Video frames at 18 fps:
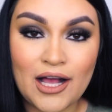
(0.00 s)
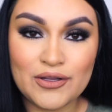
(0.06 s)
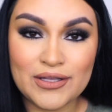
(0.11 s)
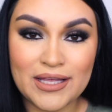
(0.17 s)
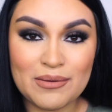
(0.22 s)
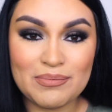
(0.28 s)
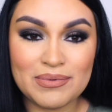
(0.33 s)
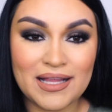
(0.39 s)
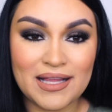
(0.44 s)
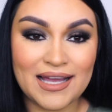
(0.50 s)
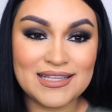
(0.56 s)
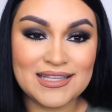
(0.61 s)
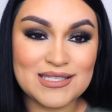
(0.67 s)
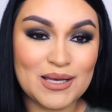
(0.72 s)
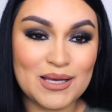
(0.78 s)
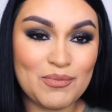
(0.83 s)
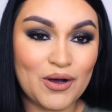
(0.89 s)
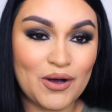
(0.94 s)
I only
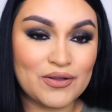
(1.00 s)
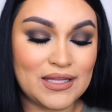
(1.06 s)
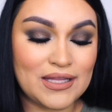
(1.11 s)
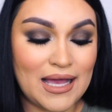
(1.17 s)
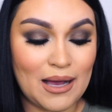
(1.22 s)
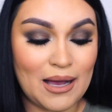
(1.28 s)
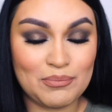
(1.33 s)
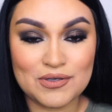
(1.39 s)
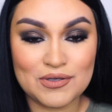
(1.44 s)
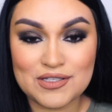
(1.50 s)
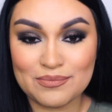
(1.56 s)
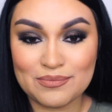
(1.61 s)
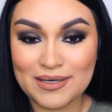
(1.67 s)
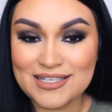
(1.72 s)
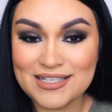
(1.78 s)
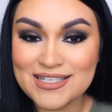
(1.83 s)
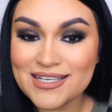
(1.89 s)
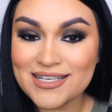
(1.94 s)
applied some on the apples of
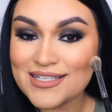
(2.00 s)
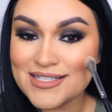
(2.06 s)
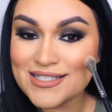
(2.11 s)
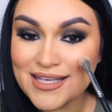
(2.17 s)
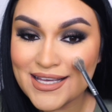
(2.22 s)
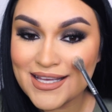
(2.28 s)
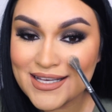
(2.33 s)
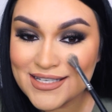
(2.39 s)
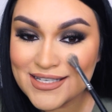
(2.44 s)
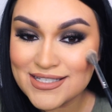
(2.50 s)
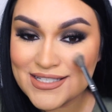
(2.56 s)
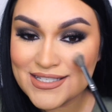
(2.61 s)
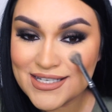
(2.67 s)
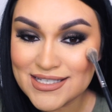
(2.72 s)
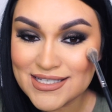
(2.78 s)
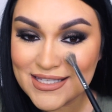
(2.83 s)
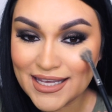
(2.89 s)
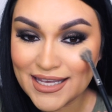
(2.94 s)
my cheeks,
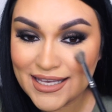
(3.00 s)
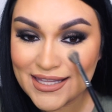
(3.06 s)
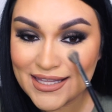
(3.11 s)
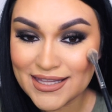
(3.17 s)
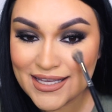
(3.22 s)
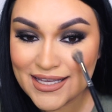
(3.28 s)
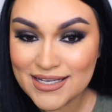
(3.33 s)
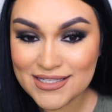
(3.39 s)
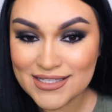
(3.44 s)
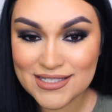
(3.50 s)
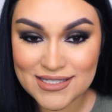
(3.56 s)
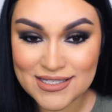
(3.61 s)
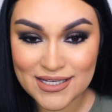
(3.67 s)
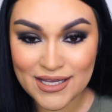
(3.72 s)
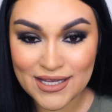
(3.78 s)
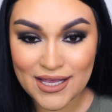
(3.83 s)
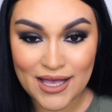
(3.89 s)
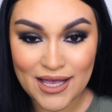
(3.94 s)
just like this.
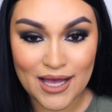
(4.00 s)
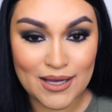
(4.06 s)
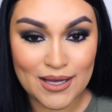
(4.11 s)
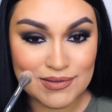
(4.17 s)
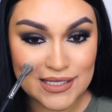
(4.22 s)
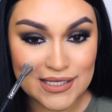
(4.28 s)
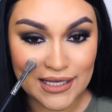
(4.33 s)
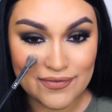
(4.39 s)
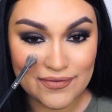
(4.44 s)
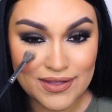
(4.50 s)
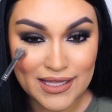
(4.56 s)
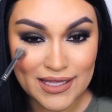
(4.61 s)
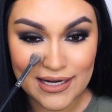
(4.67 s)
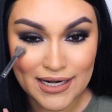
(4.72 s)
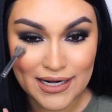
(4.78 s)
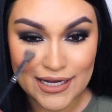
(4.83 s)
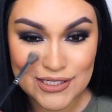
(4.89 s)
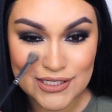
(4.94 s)
To give it
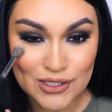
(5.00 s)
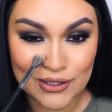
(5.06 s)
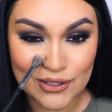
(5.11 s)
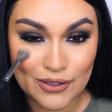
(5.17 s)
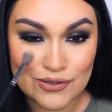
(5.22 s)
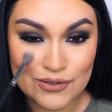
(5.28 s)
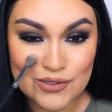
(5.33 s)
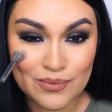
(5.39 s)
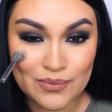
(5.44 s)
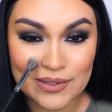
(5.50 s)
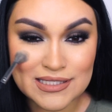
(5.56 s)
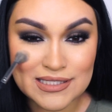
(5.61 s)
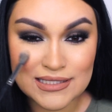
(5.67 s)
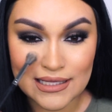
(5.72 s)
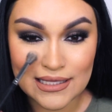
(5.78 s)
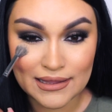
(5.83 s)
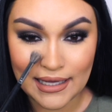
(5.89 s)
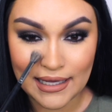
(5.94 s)
that nice glow. So once
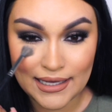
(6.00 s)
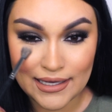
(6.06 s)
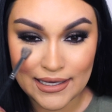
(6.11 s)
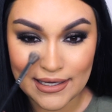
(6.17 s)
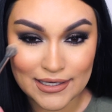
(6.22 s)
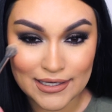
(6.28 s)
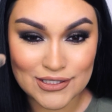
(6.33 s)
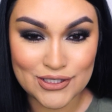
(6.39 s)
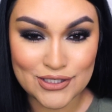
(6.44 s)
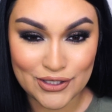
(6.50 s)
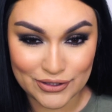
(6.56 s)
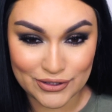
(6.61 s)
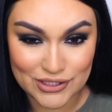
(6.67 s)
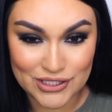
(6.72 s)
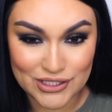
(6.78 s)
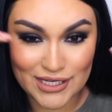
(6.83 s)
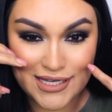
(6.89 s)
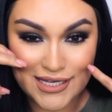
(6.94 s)
the light hits your
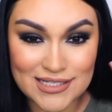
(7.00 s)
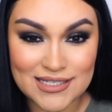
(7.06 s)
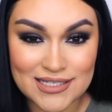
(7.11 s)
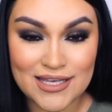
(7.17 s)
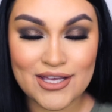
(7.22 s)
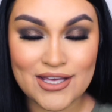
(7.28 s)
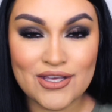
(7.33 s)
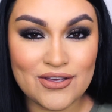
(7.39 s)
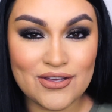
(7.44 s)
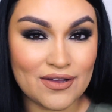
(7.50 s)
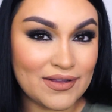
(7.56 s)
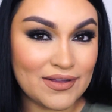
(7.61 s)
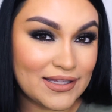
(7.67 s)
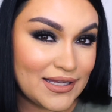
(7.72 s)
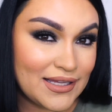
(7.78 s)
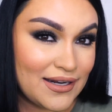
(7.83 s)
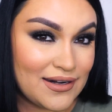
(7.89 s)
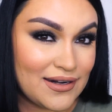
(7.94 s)
cheeks, you have
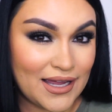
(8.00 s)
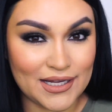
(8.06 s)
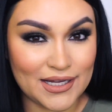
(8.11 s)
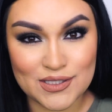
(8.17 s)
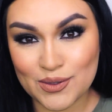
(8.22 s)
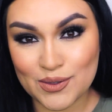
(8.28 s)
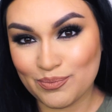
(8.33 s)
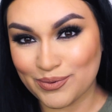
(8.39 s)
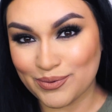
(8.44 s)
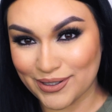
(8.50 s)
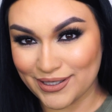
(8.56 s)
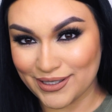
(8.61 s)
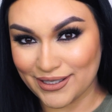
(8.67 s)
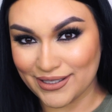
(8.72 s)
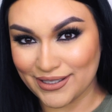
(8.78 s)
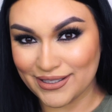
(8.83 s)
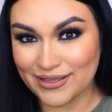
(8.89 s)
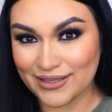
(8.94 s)
like that nice
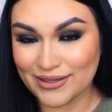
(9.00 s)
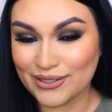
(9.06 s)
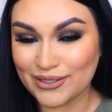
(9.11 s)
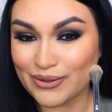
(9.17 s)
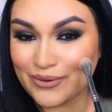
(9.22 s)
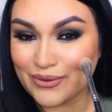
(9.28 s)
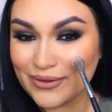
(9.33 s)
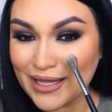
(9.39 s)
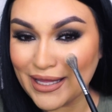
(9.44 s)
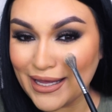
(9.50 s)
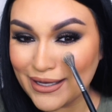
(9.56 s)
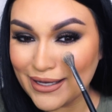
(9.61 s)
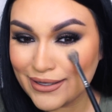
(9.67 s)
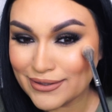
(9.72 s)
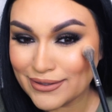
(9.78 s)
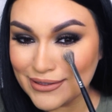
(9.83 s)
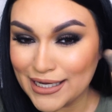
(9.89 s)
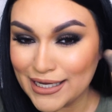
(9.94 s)
pretty little
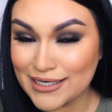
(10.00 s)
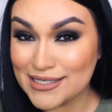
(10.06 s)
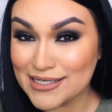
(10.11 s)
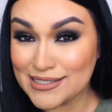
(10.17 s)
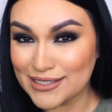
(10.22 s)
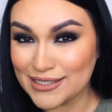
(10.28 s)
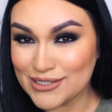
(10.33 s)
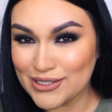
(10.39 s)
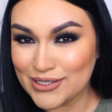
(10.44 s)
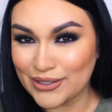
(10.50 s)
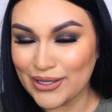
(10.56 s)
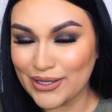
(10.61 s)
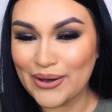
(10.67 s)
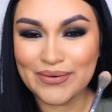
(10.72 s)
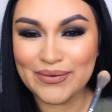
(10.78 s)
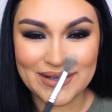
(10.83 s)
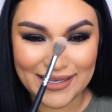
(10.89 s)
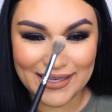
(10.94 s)
like innocent
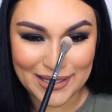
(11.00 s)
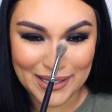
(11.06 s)
glow.